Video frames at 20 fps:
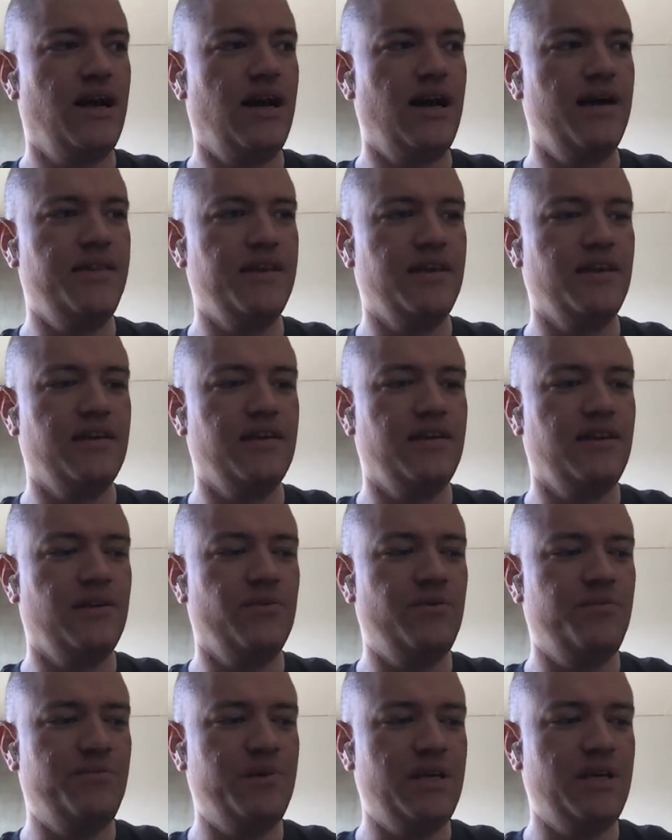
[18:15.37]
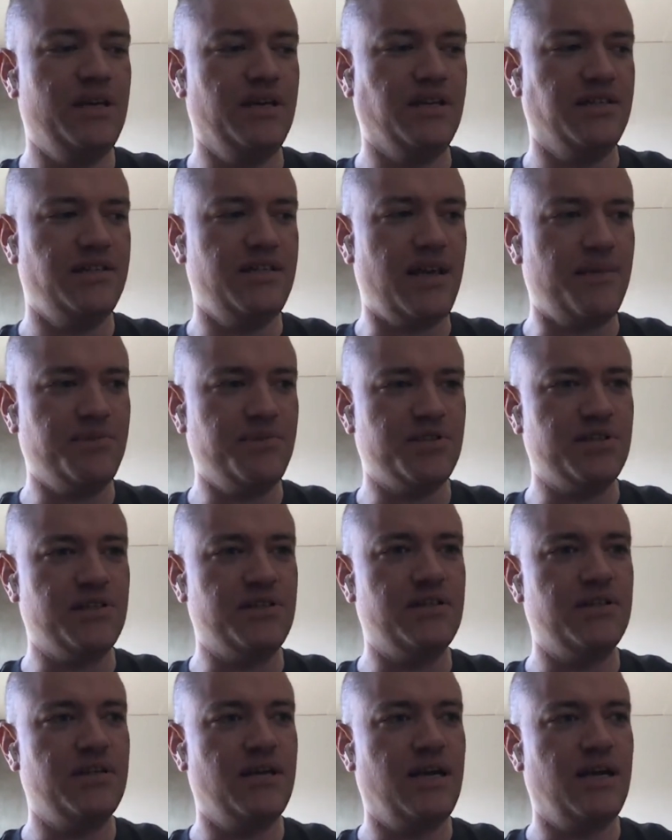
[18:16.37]
I think it would be an
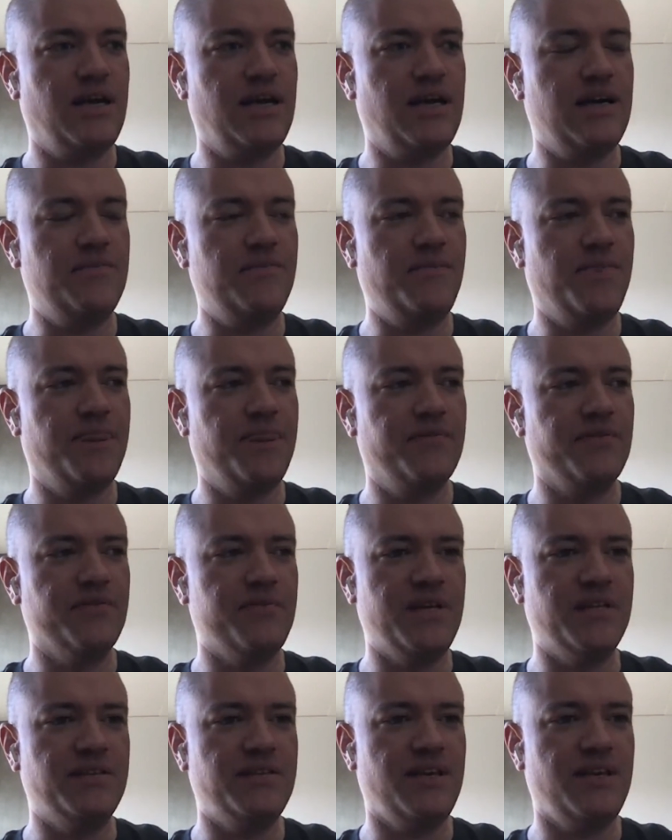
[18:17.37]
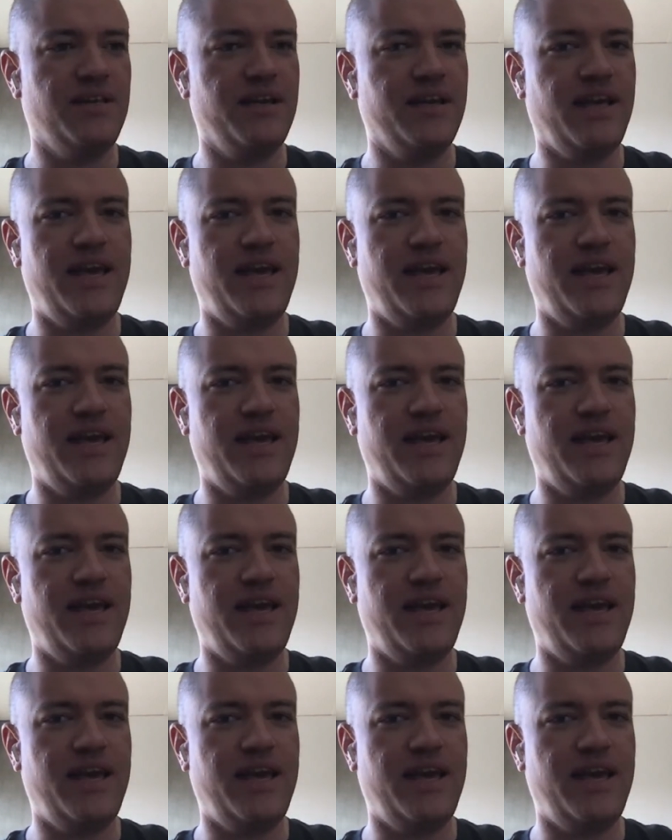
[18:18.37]
exception for me to say like,